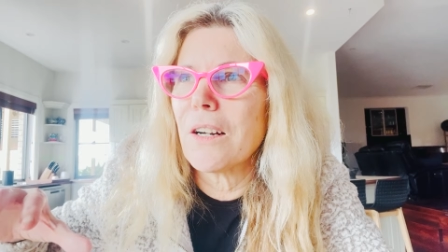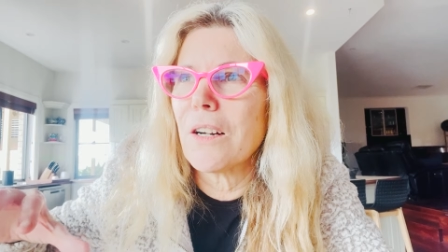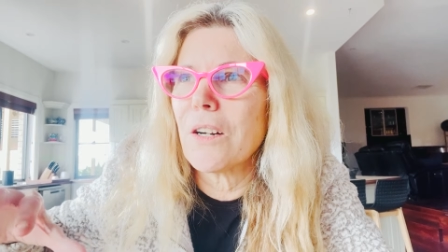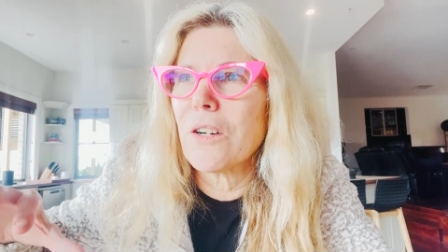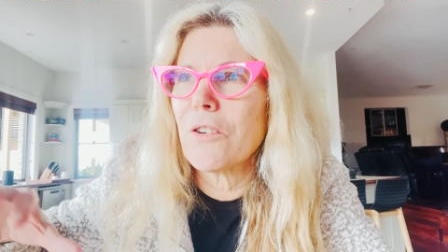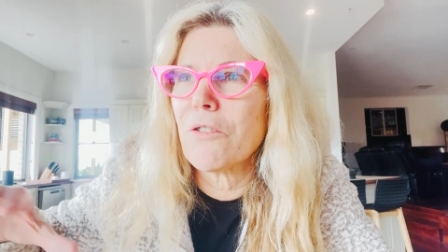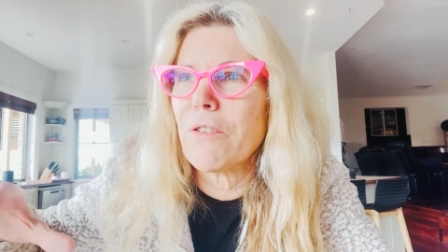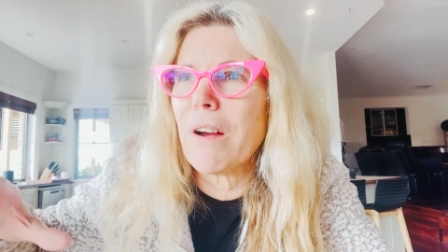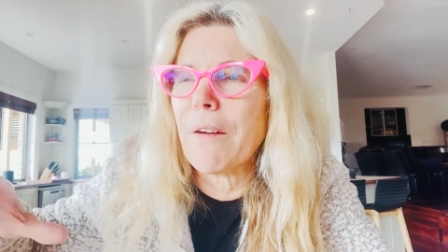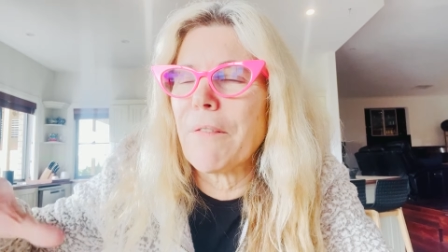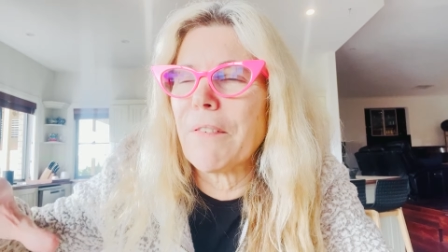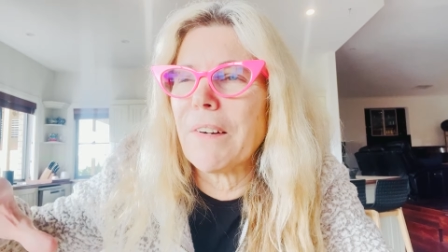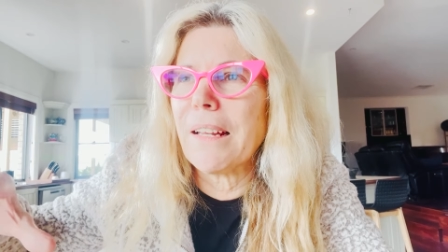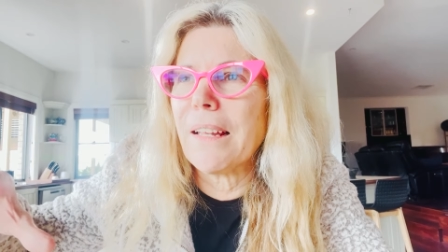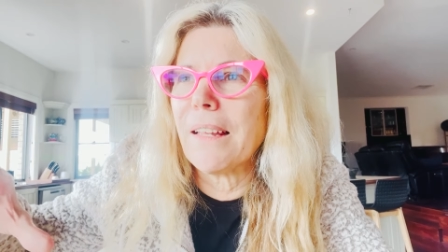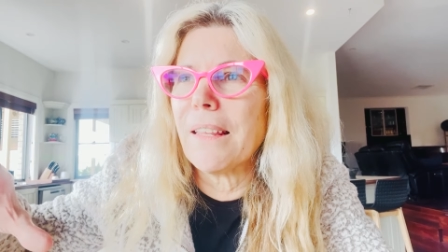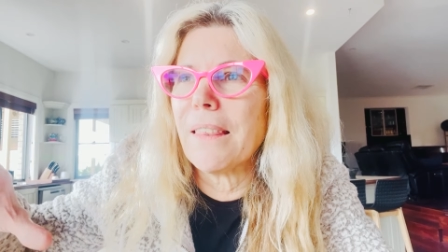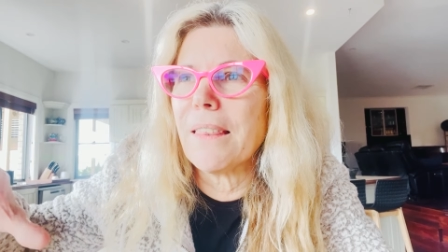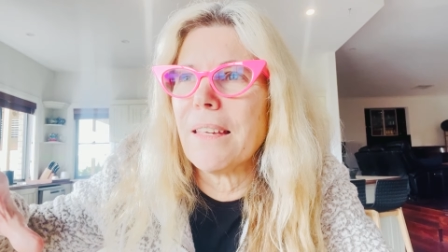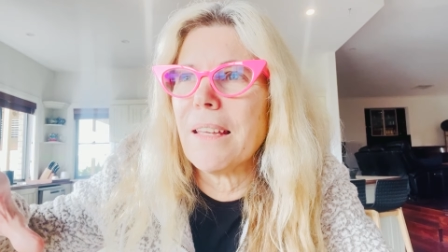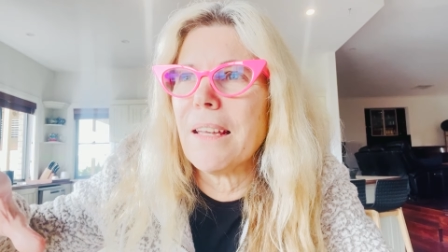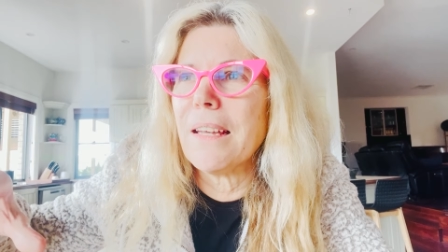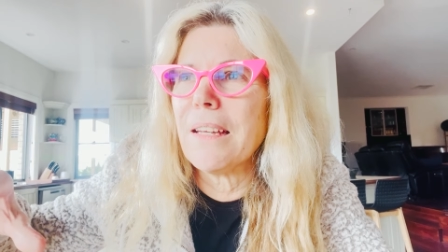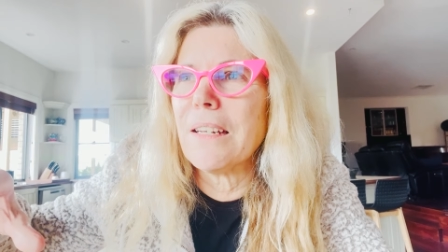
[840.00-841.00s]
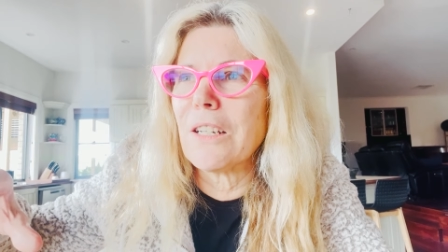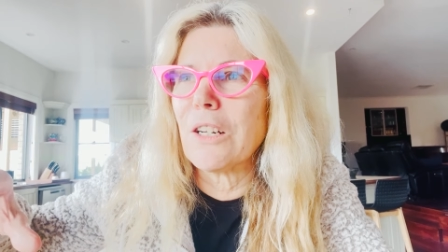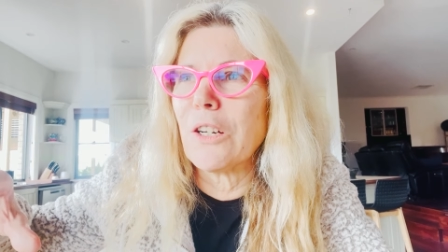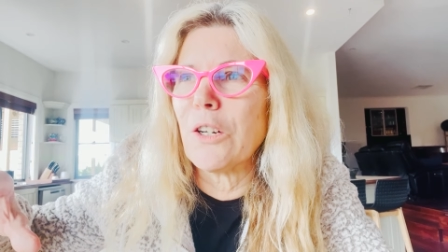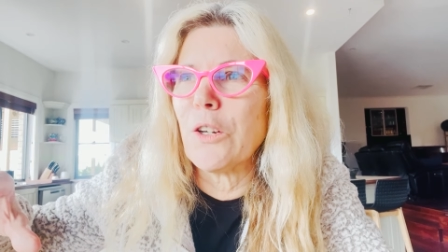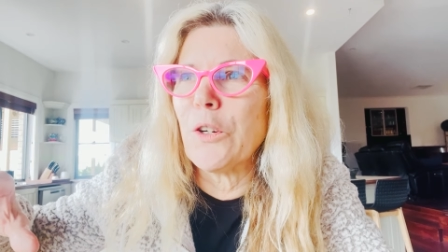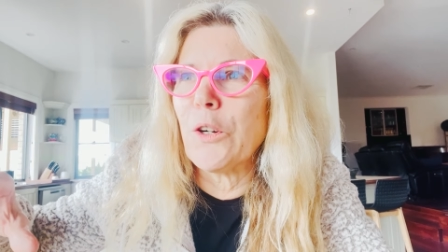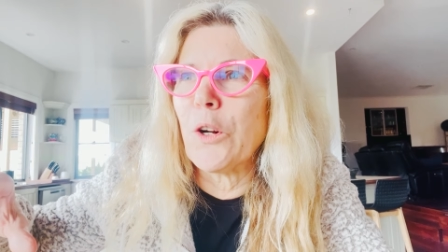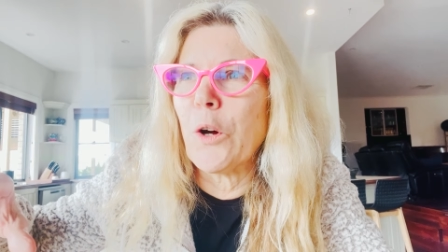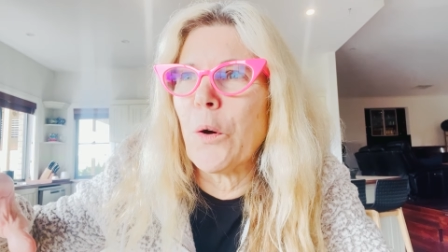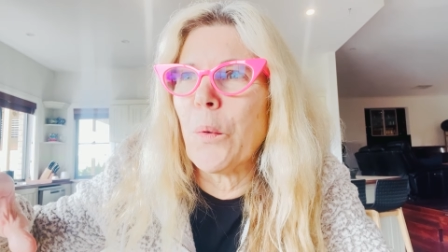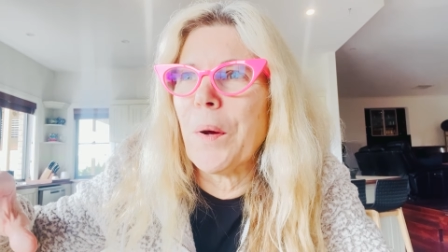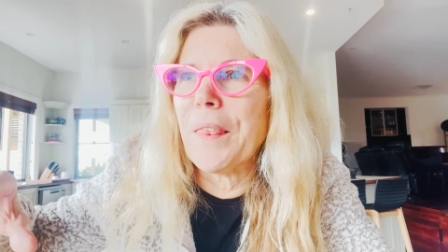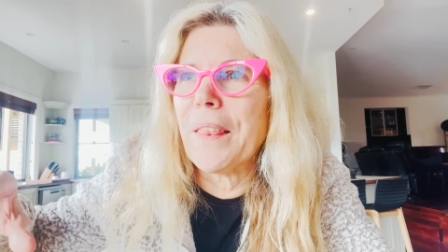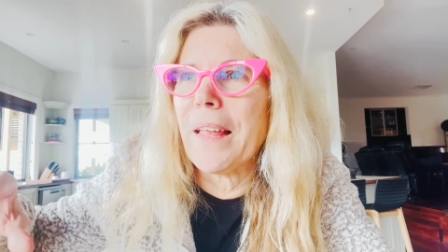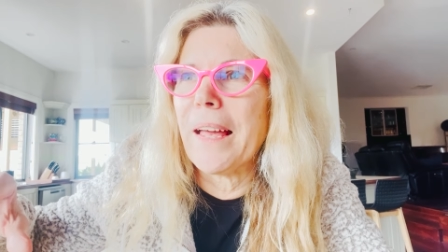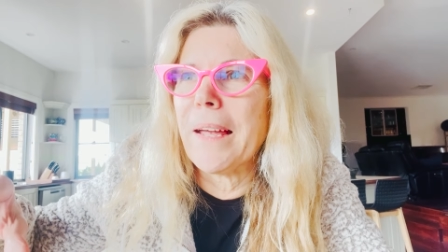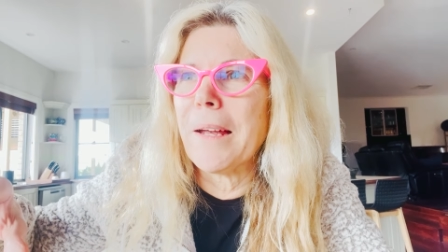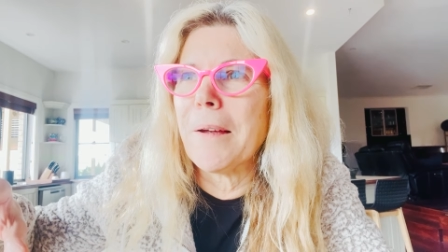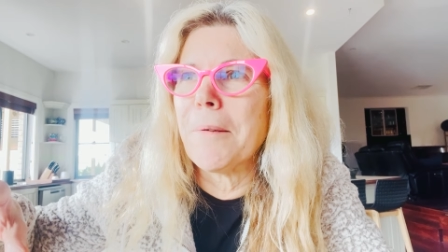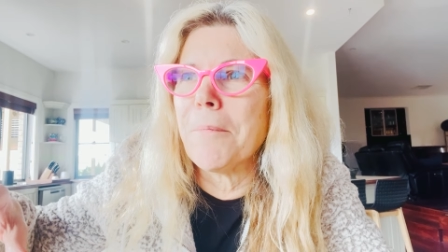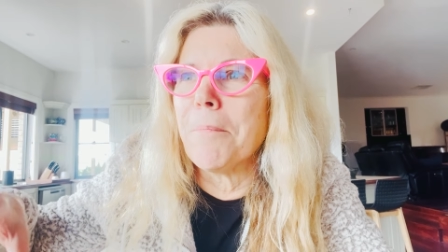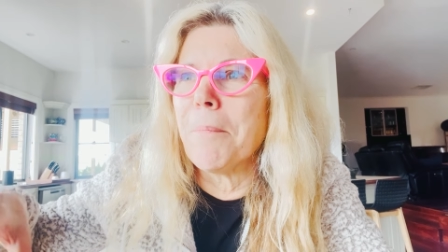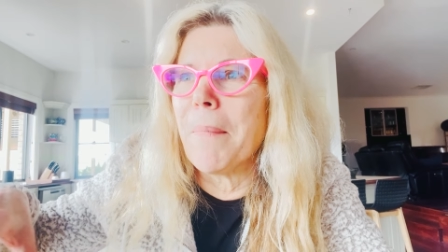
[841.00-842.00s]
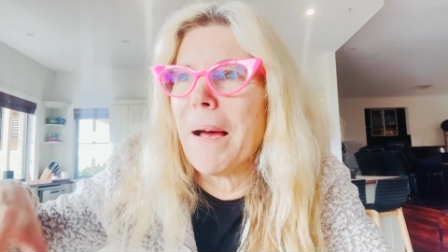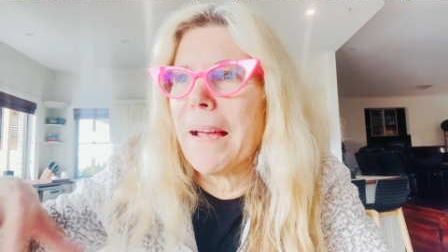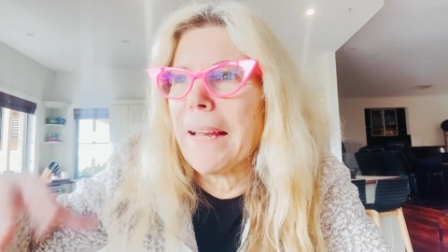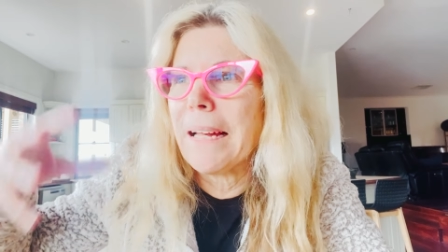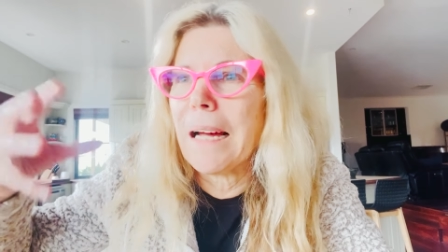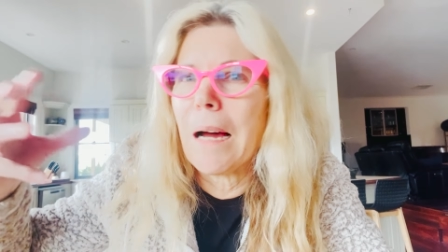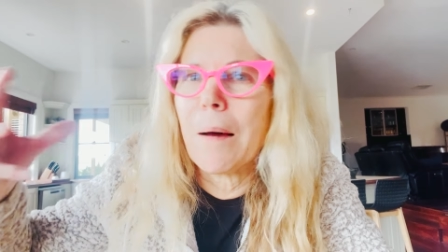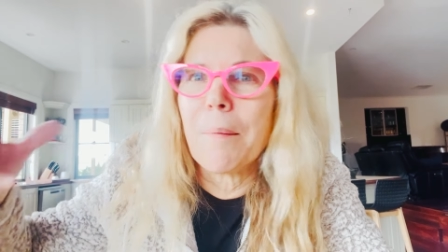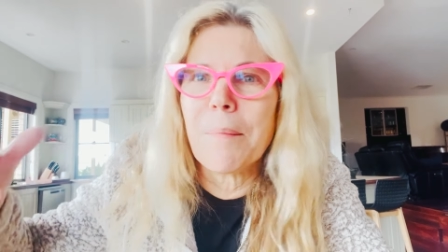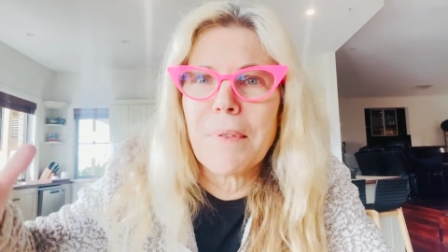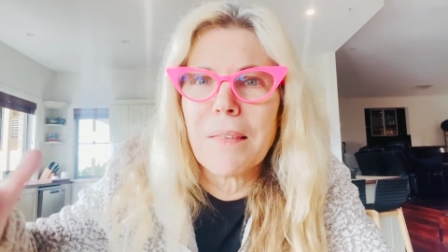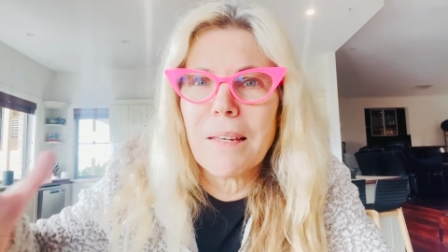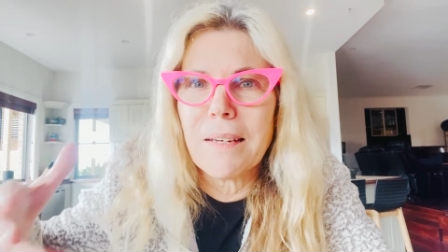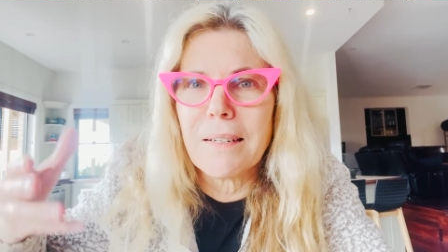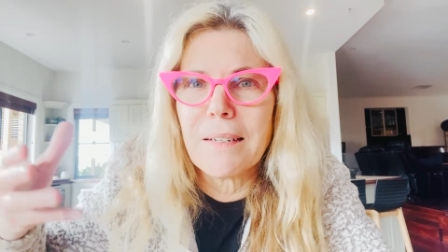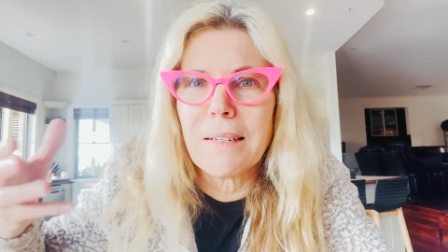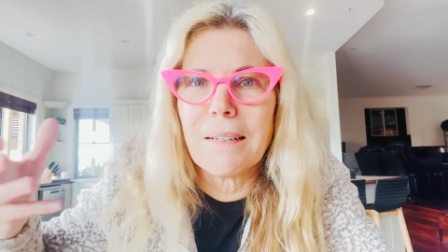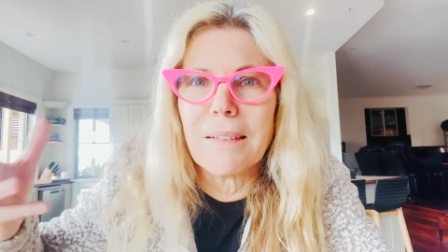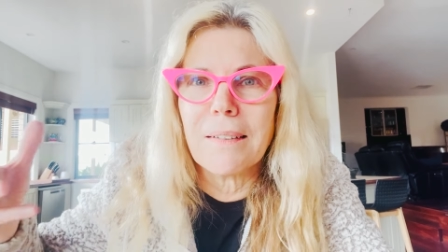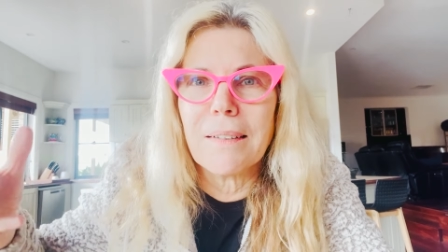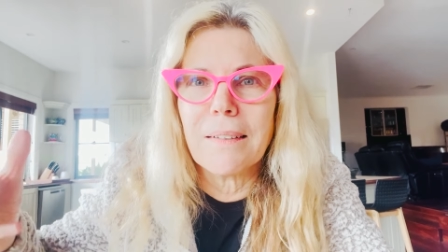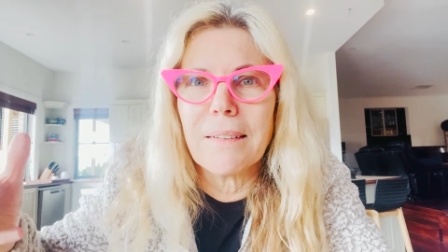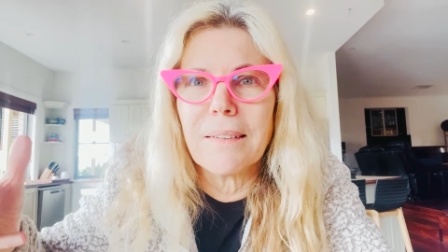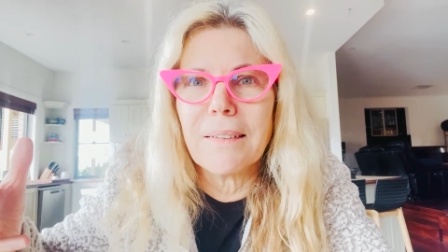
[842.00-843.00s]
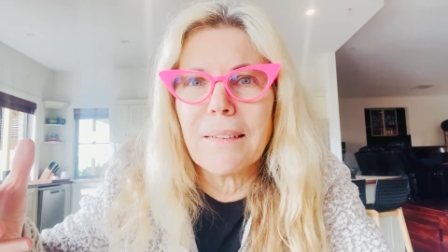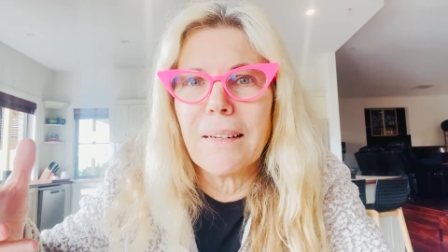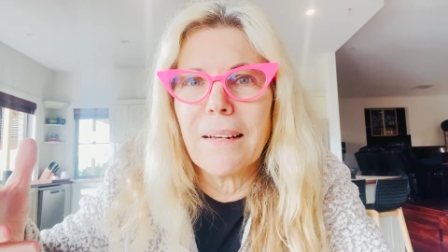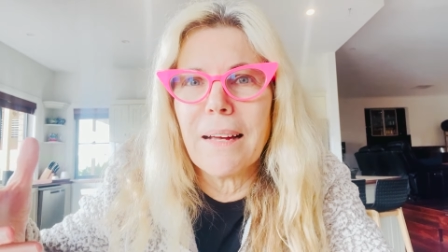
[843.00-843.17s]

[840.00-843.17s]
travelling theatre, you know, when they make up theatre